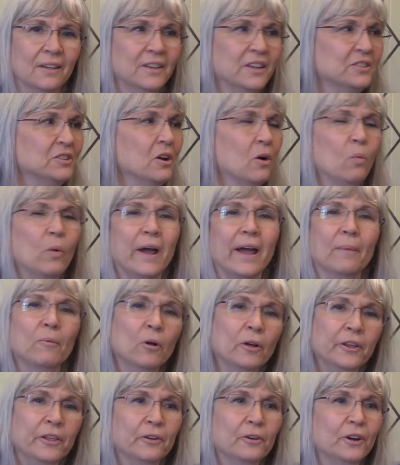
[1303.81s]
There's no way. I'm
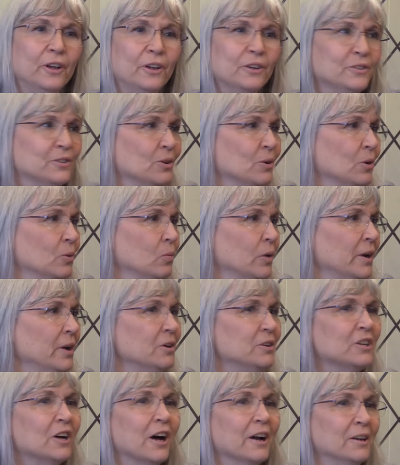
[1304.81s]
only 30 years old. What
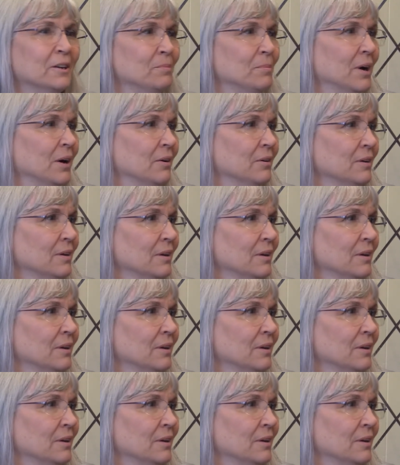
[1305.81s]
are you talking about?